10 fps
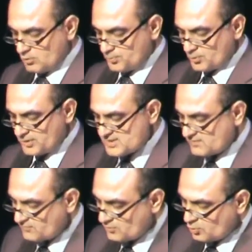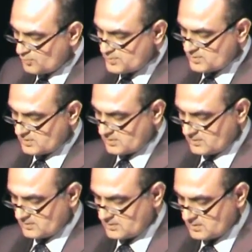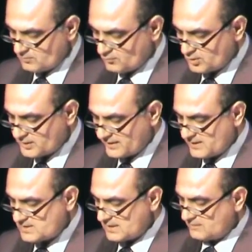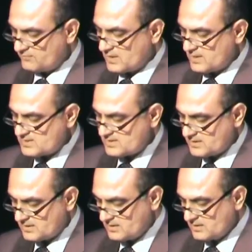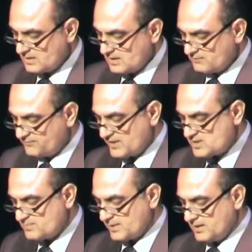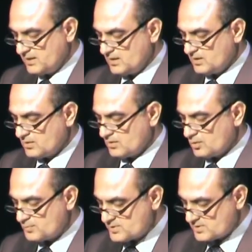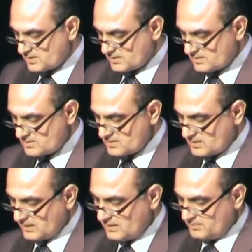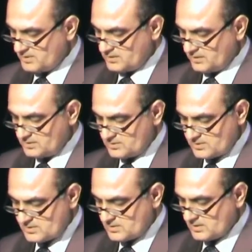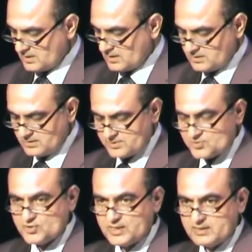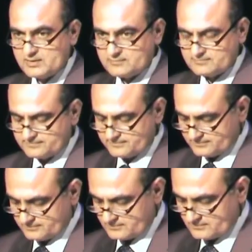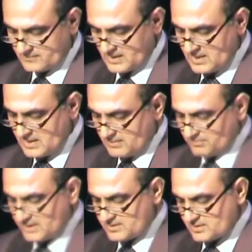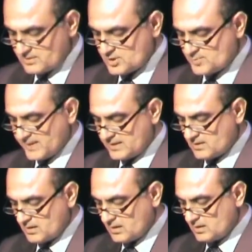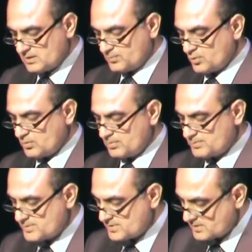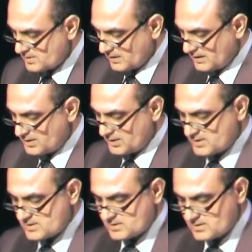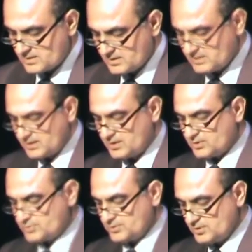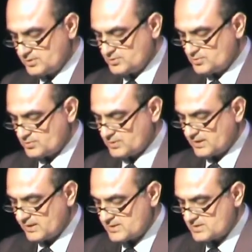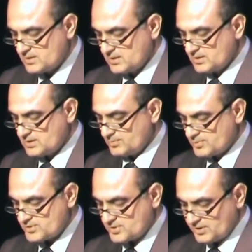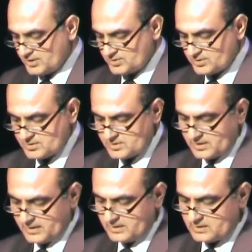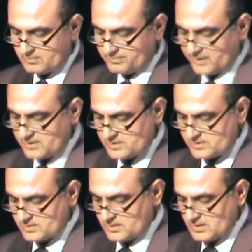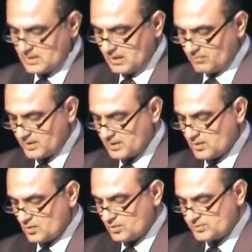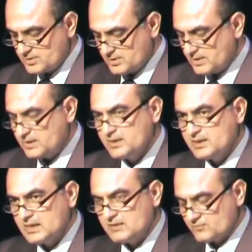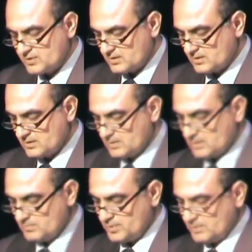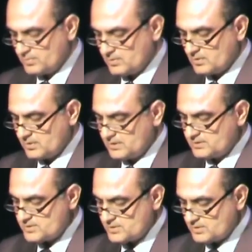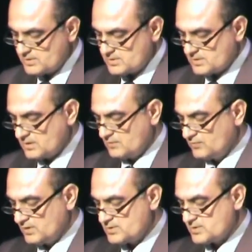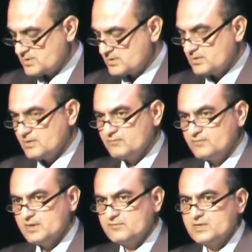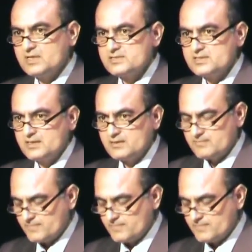Our progressive groups working inside Afghanistan face many obstacles and limitations in their struggle. But despite all the problems and risks, they continue to organize demonstrations and campaigns among ordinary Afghan people in the cities and villages of Afghanistan.